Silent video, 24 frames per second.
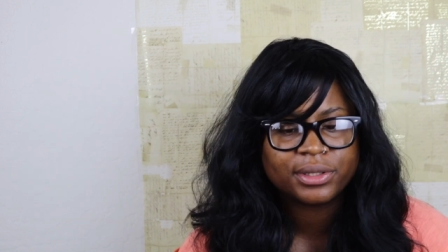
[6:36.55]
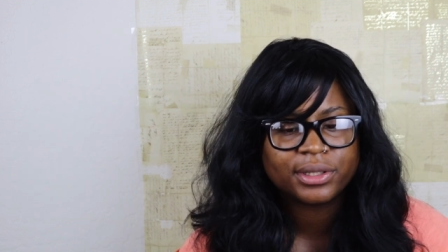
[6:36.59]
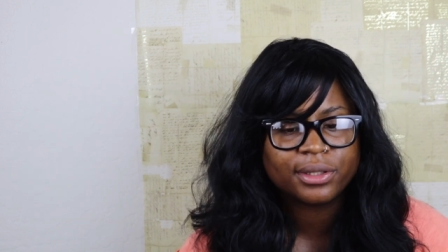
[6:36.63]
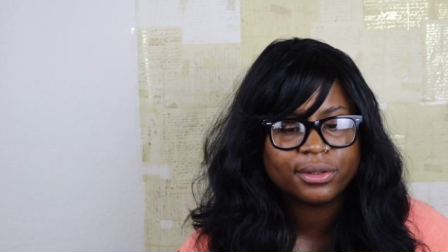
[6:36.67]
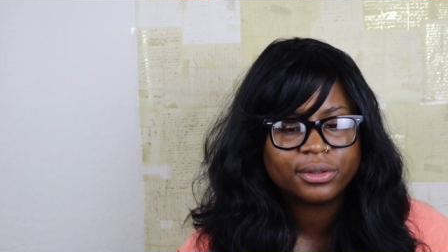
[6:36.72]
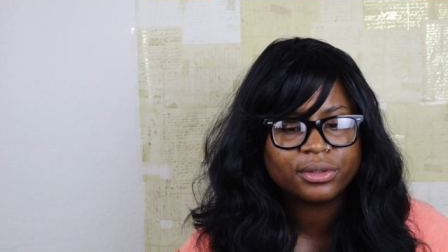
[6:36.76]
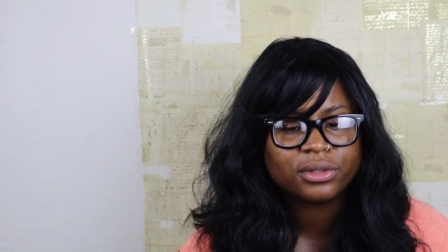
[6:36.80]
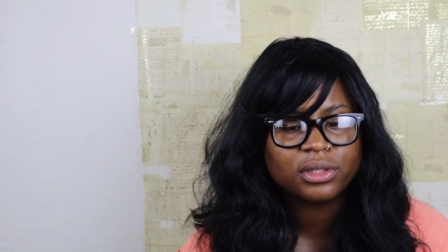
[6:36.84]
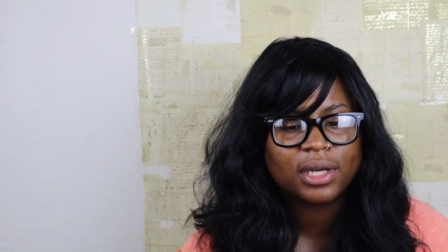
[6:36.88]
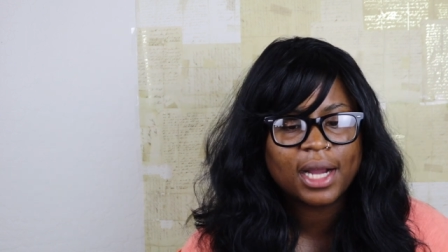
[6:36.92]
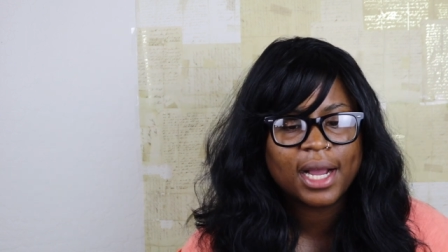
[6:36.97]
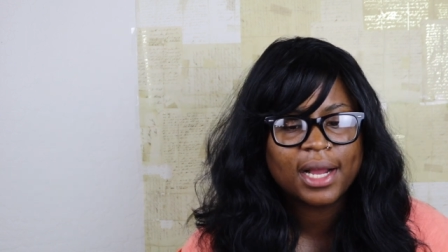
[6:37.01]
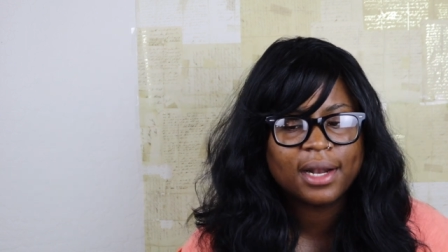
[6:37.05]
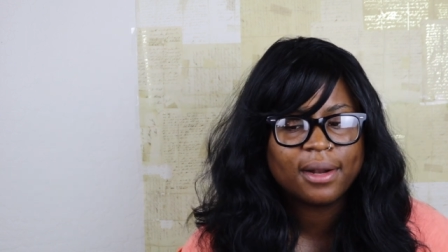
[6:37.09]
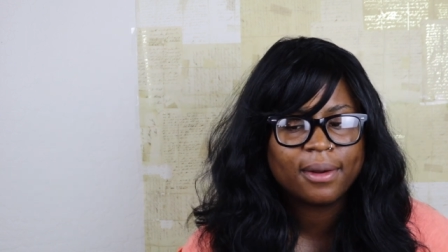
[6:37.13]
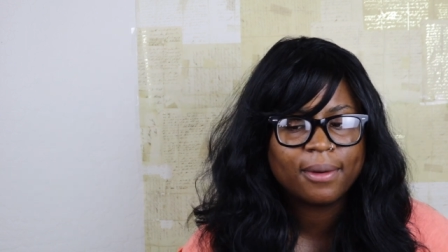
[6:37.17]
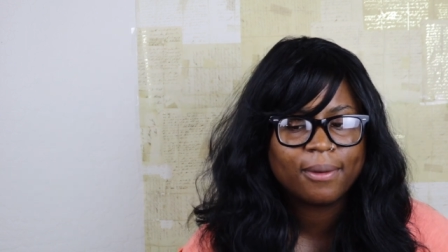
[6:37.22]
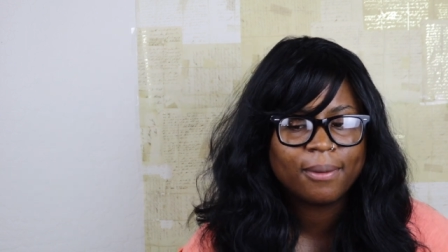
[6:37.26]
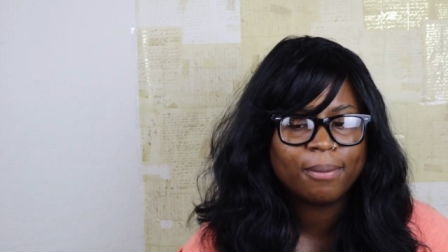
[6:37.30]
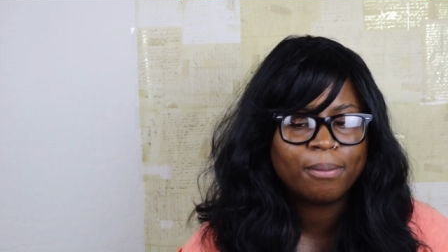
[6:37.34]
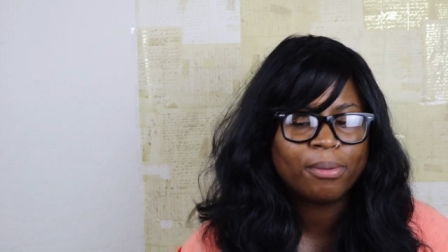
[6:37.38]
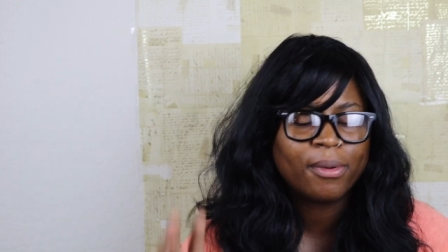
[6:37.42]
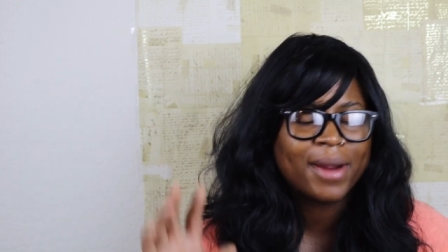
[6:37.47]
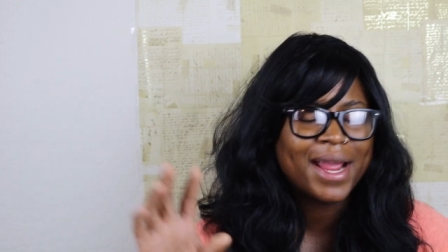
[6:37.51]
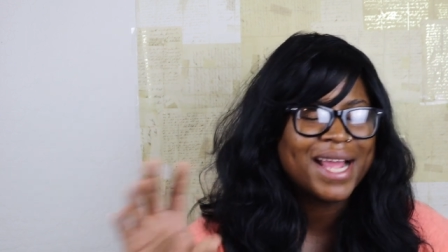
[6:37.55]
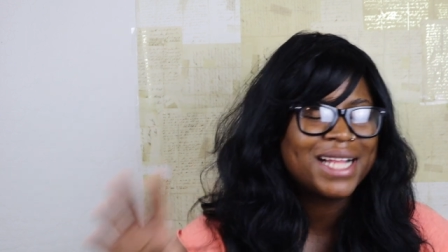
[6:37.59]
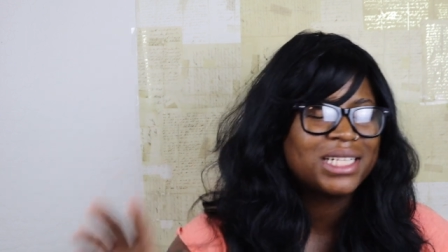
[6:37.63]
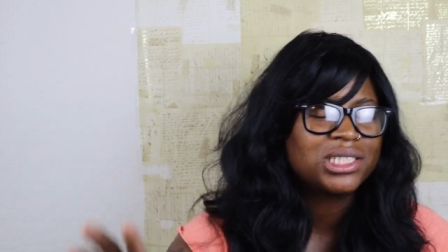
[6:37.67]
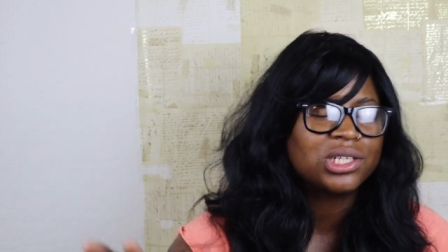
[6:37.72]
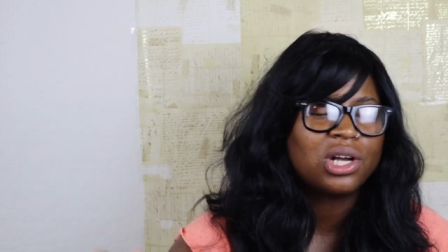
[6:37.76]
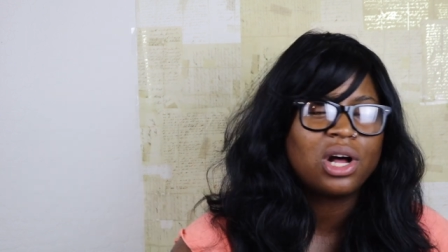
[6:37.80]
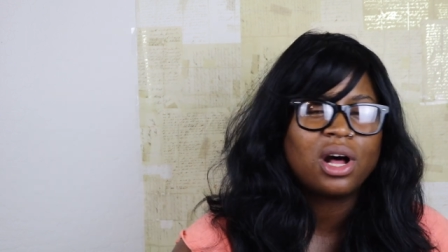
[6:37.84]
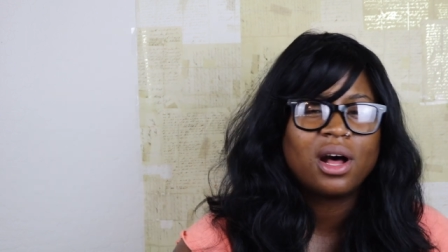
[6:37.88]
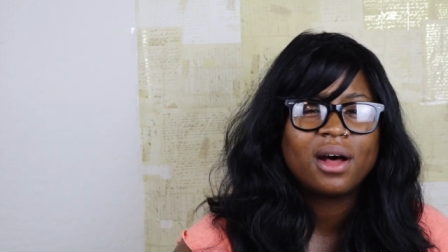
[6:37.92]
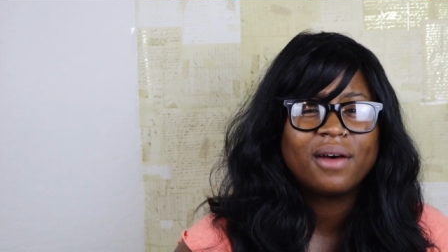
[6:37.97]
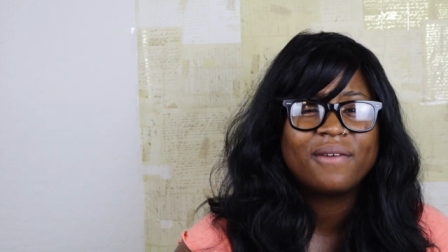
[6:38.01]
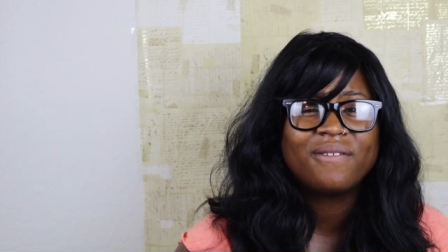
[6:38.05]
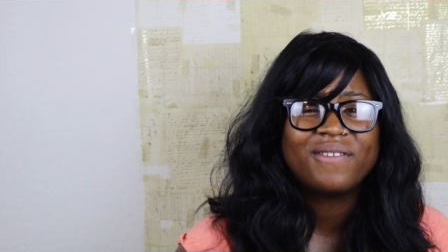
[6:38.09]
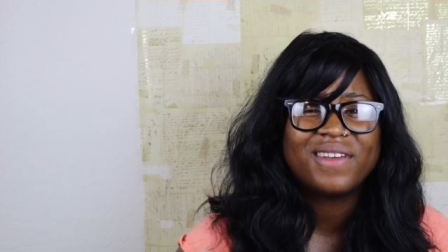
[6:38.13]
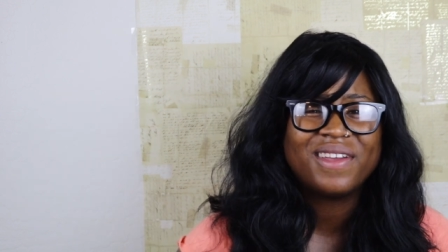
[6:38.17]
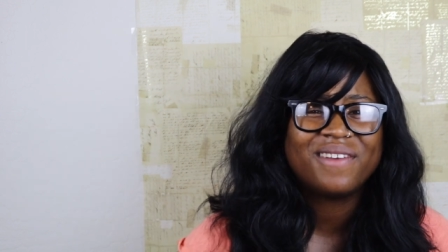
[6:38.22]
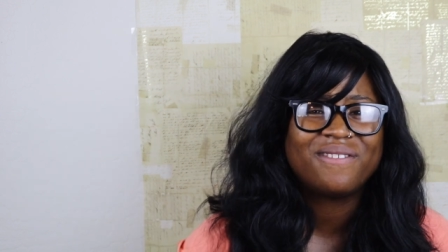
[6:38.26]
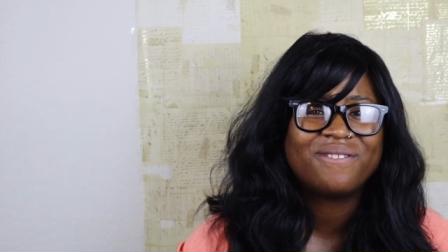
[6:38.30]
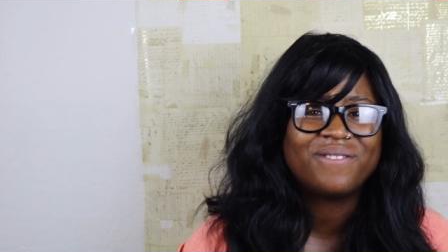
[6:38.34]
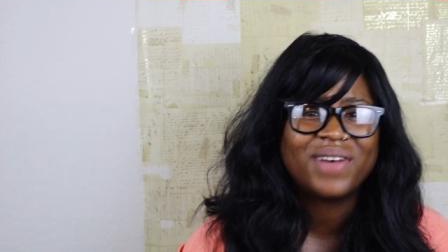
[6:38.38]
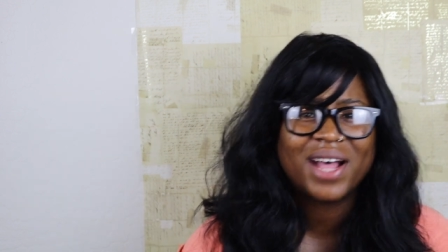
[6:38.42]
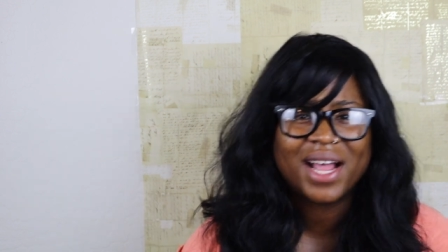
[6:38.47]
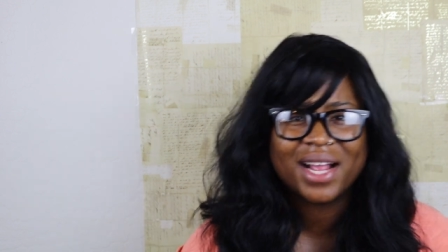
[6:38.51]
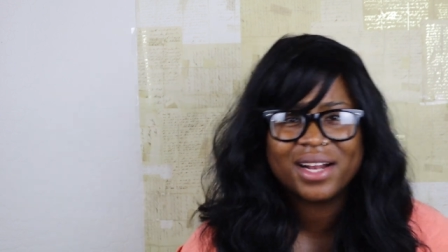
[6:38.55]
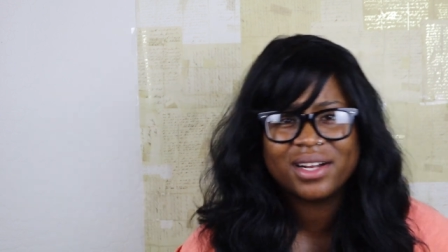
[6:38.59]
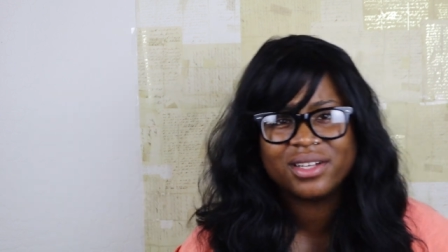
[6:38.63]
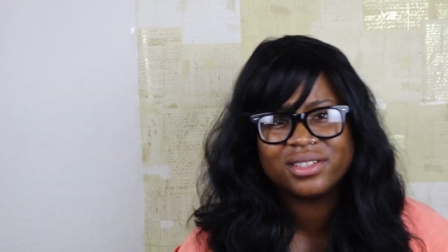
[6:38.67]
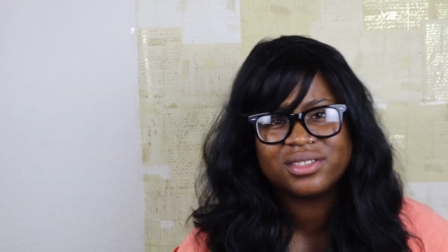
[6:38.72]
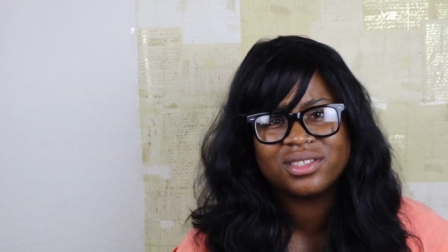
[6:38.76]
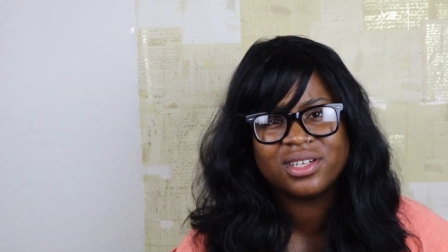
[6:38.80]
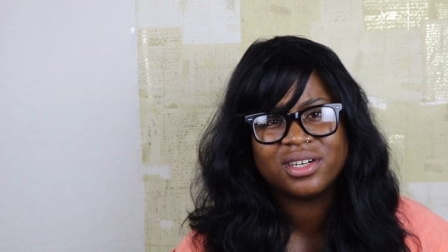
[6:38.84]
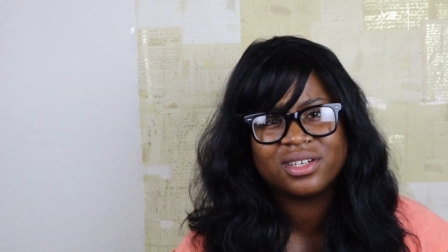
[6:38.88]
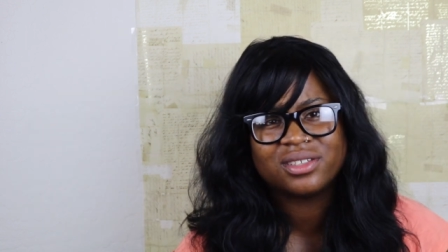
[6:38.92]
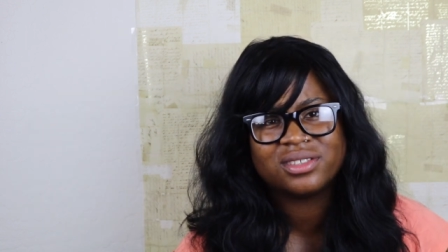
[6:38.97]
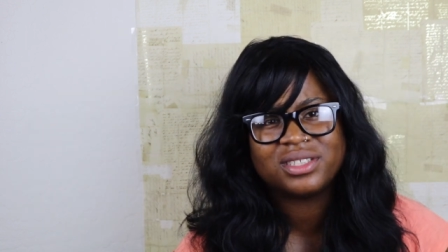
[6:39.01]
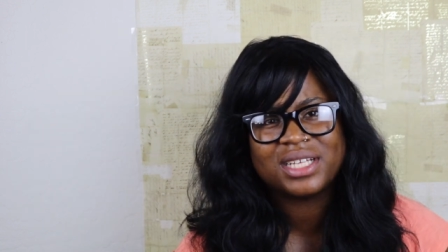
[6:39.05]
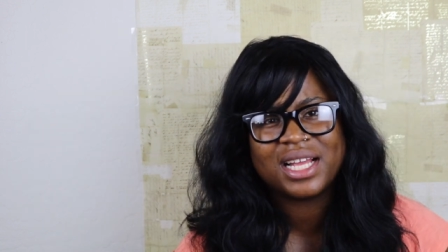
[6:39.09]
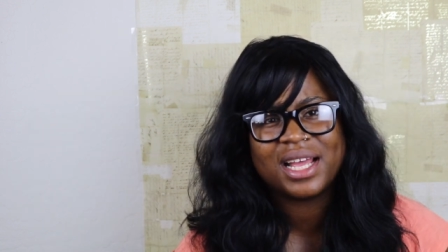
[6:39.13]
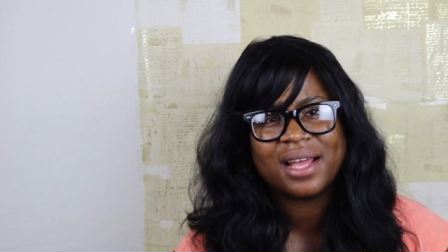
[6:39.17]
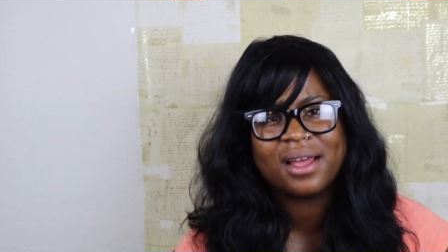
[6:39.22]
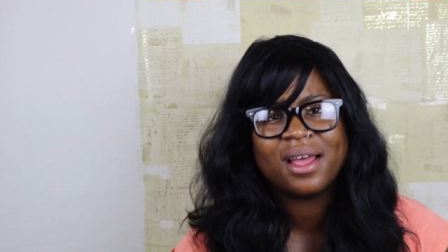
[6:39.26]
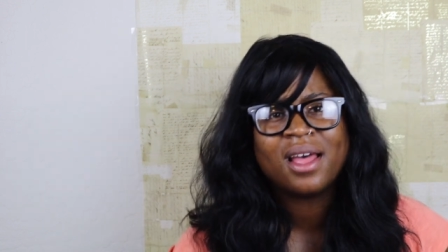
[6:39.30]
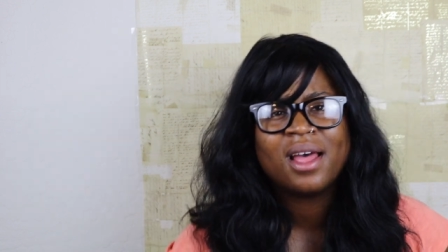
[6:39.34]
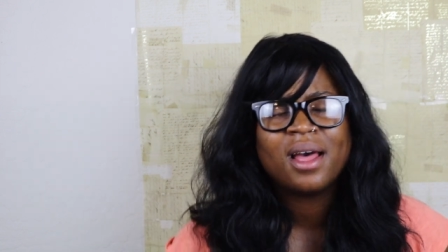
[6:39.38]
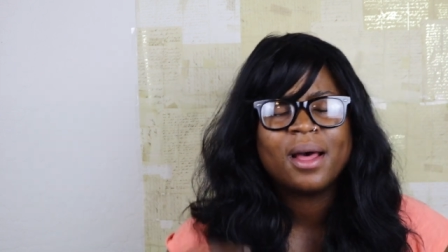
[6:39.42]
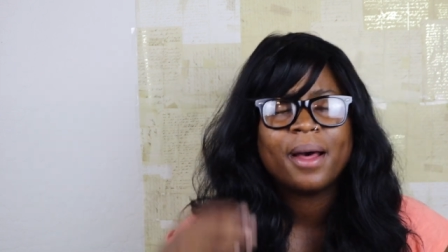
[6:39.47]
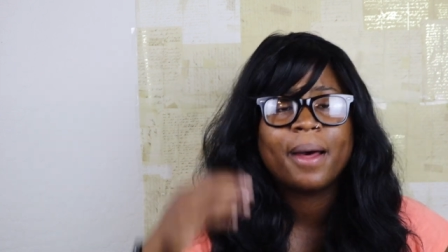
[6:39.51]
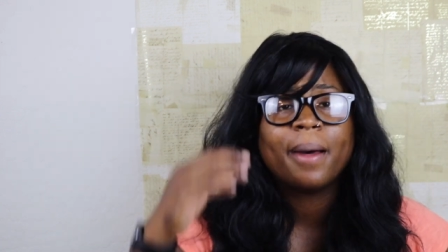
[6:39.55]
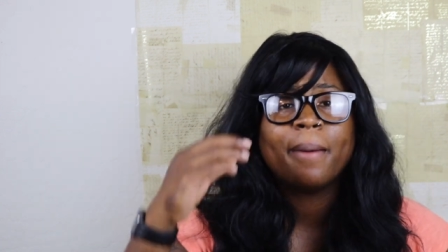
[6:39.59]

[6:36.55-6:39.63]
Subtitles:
So trying to branch off and find a church that